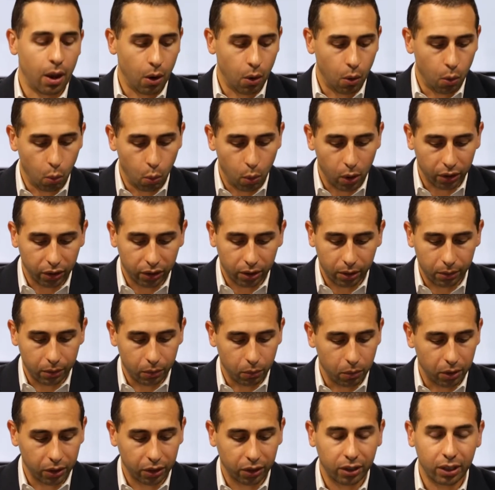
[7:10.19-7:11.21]
What's
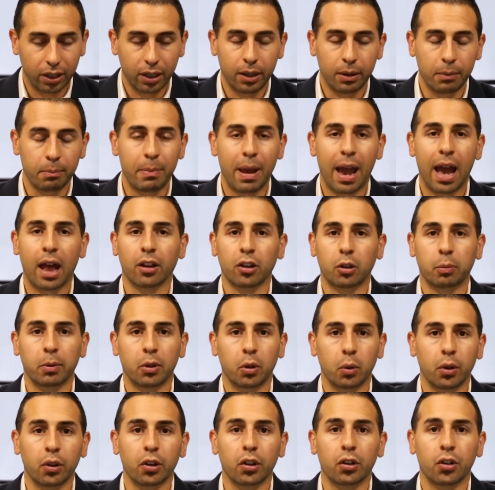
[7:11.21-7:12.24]
the balance
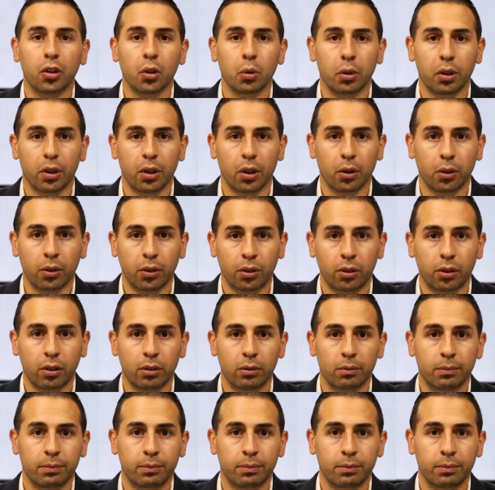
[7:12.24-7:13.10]
between the two of those?